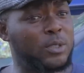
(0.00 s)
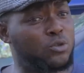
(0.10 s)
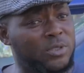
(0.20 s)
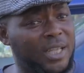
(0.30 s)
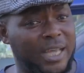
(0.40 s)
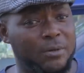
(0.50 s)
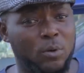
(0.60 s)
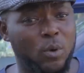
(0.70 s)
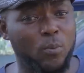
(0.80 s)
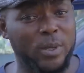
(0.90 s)
Just that I
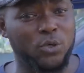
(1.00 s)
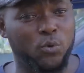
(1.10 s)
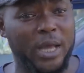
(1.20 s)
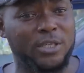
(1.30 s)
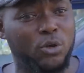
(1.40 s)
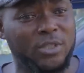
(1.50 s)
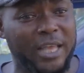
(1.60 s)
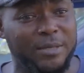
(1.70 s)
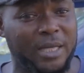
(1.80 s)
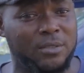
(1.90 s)
did not
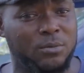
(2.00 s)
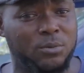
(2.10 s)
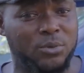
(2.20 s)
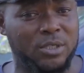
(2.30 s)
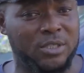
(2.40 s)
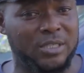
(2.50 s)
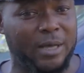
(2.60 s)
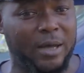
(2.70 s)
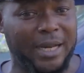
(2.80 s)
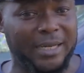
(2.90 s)
tell him that she's
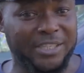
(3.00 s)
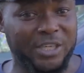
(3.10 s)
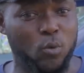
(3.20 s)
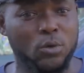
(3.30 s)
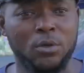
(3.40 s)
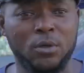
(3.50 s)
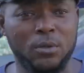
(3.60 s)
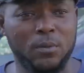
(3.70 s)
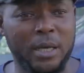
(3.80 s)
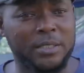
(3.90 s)
an ashawo.
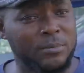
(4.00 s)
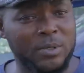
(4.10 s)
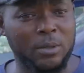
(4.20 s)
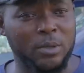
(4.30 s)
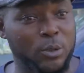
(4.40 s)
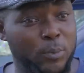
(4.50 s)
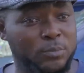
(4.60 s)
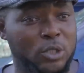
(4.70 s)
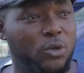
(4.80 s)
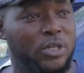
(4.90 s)

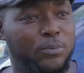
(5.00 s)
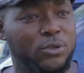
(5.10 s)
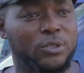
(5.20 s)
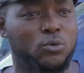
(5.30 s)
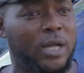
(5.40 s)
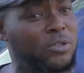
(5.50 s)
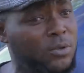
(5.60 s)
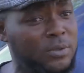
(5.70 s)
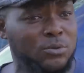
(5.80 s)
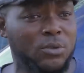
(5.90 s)
A prostitute. I did
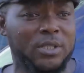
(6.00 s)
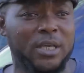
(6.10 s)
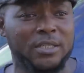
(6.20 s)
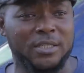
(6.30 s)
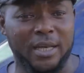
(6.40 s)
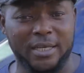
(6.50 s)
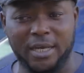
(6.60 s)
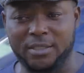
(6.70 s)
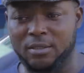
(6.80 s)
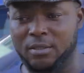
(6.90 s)
not say anything like that.